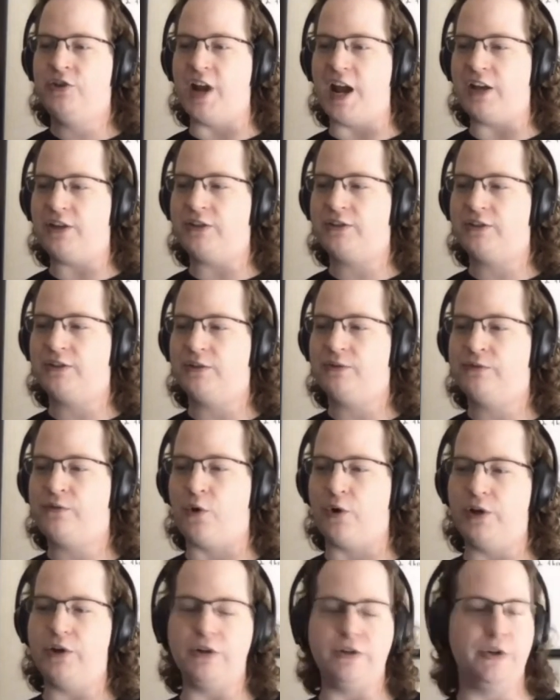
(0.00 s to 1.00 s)
checks
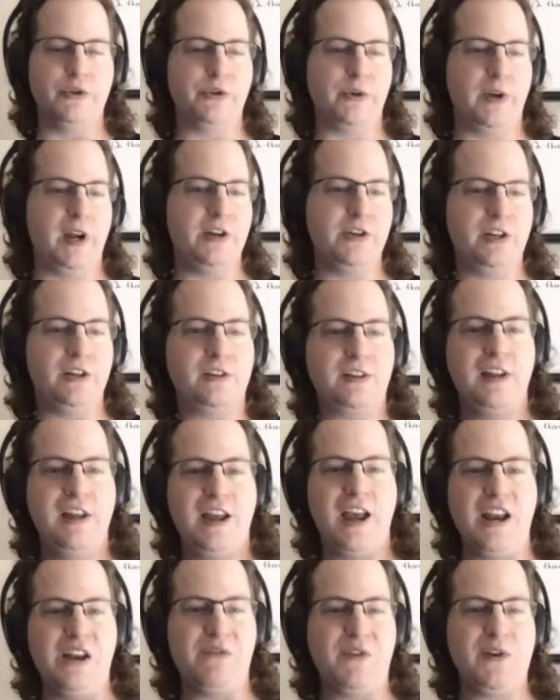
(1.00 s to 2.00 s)
for your user agent. I
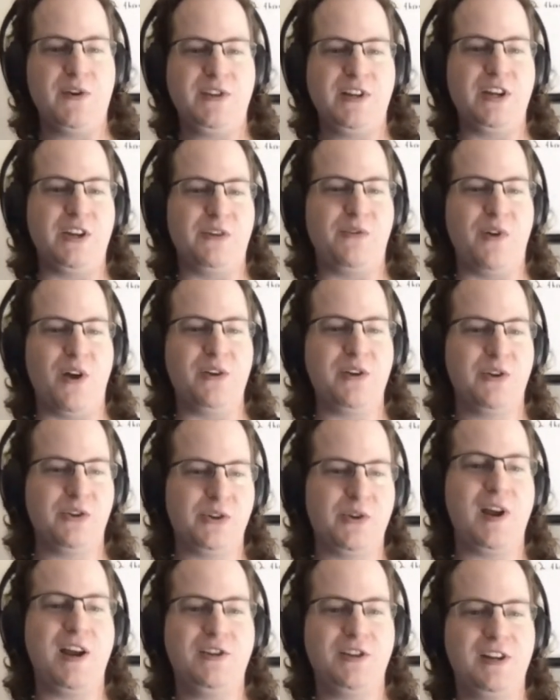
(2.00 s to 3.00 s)
saw and if you're using a default agent,
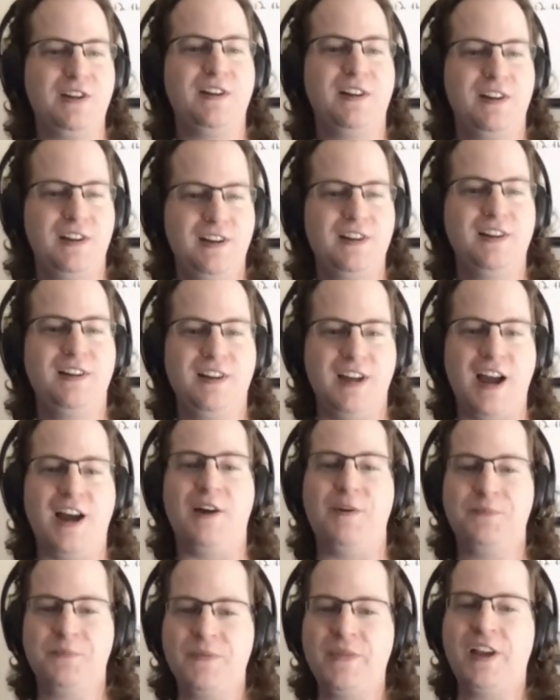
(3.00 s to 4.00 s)
user right? agent,
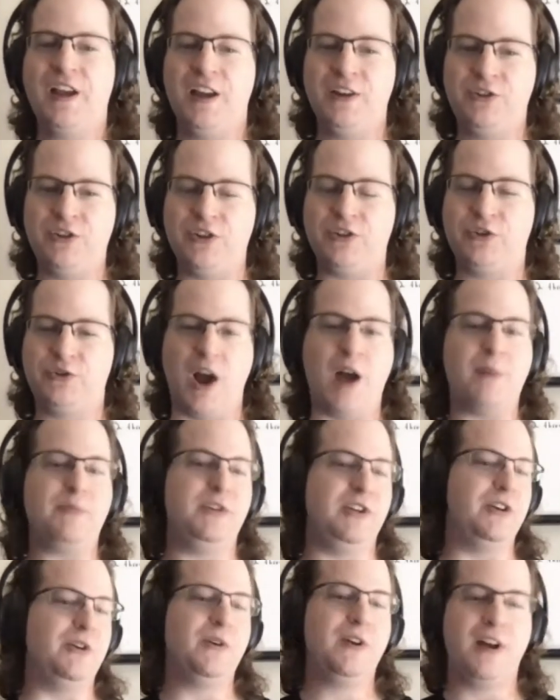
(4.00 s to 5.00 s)
yeah, yeah, it just
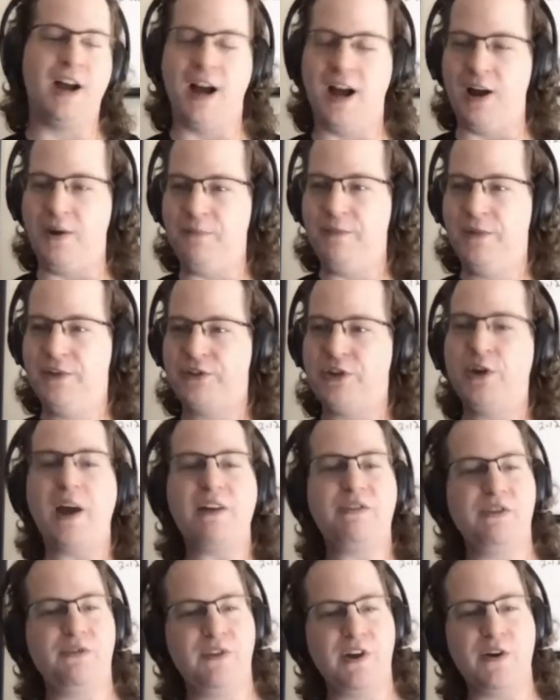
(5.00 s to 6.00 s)
drops you. Um, so you
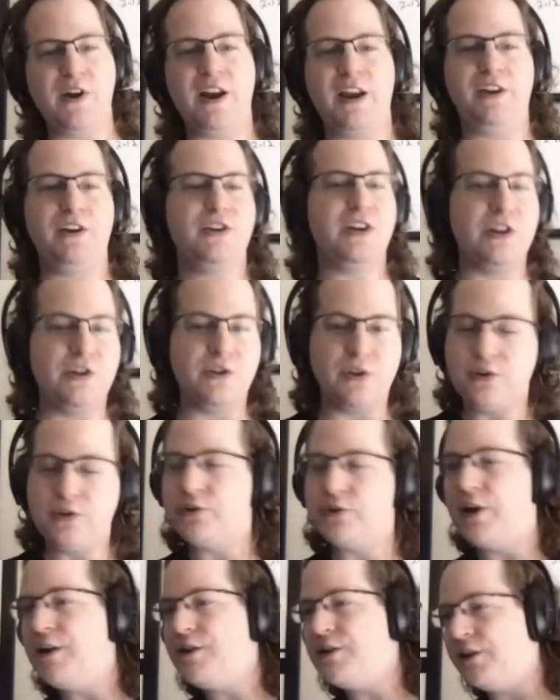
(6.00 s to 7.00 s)
have to figure out how to change your
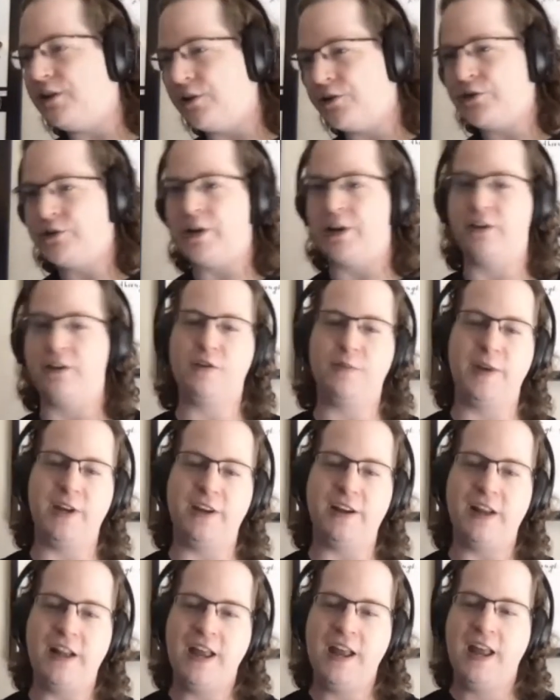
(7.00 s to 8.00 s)
user agent, understand a little
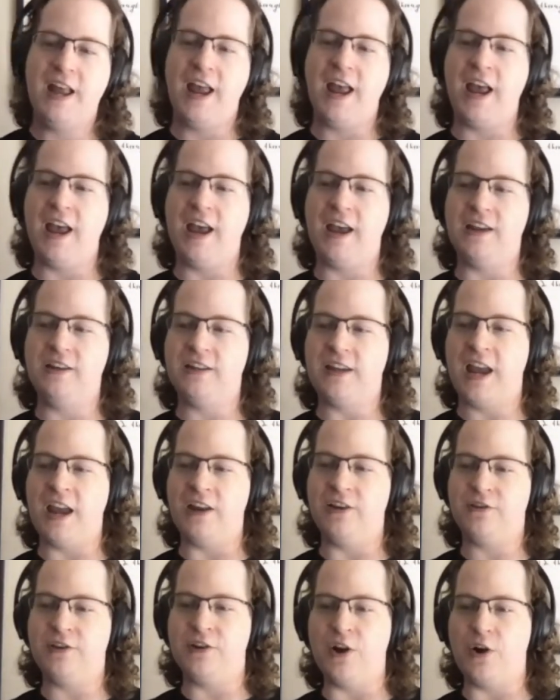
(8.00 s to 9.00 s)
bit, and
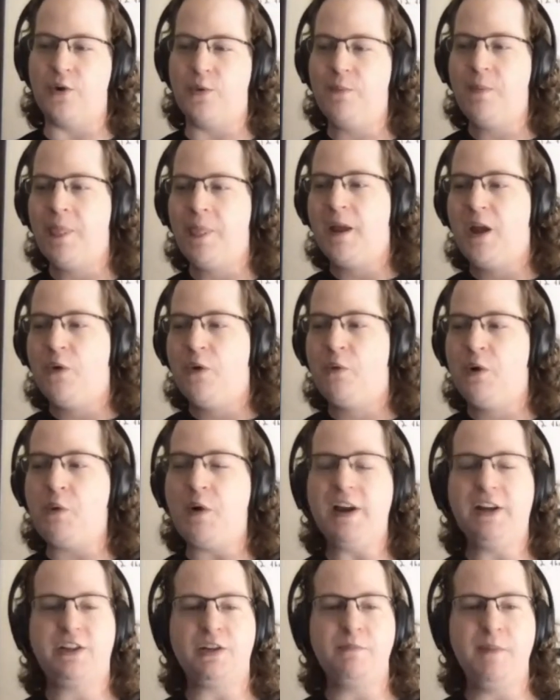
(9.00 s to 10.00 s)
and you know we
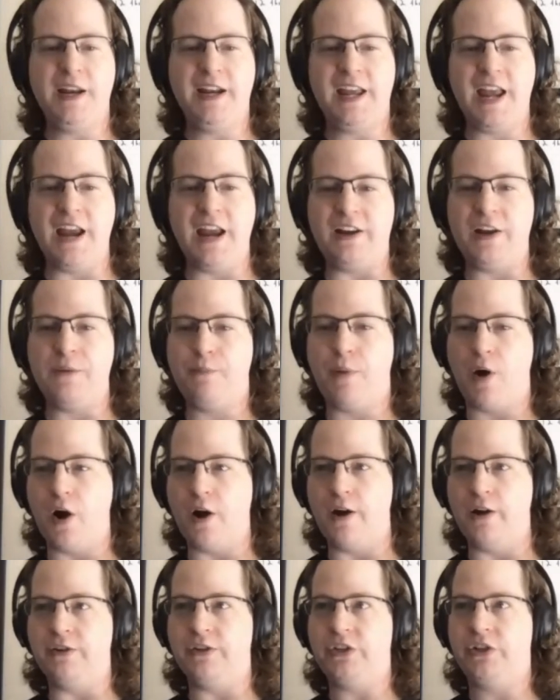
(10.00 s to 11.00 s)
wanted to mitigate in
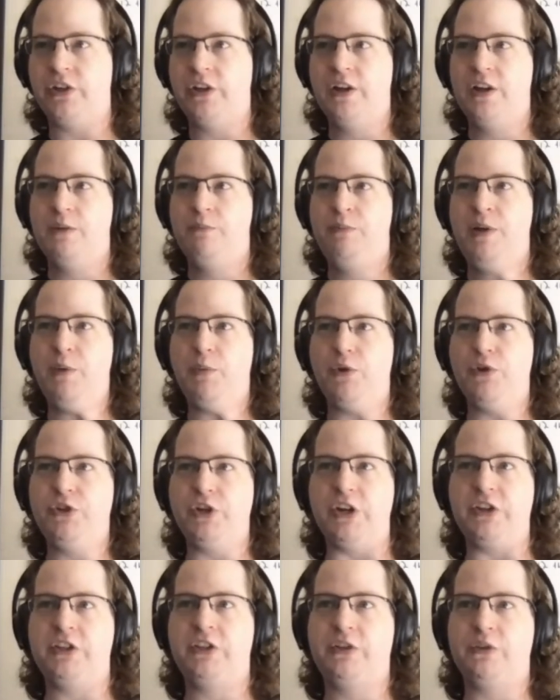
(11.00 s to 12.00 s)
part people
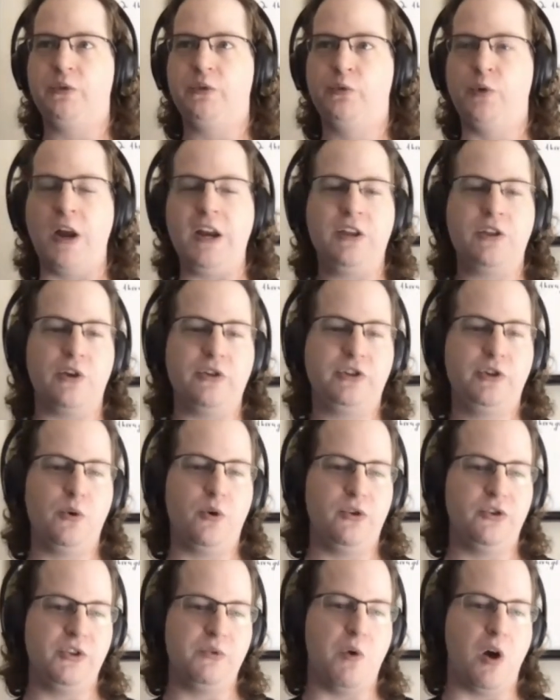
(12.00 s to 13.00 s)
just running those
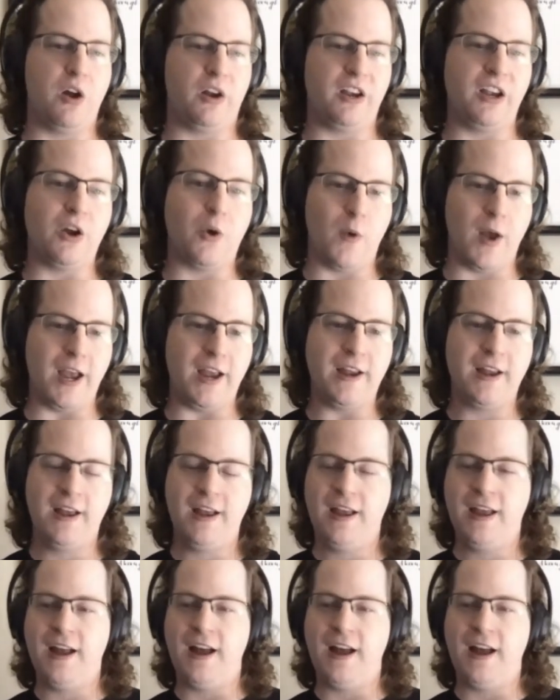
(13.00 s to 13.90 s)
tools and walking away.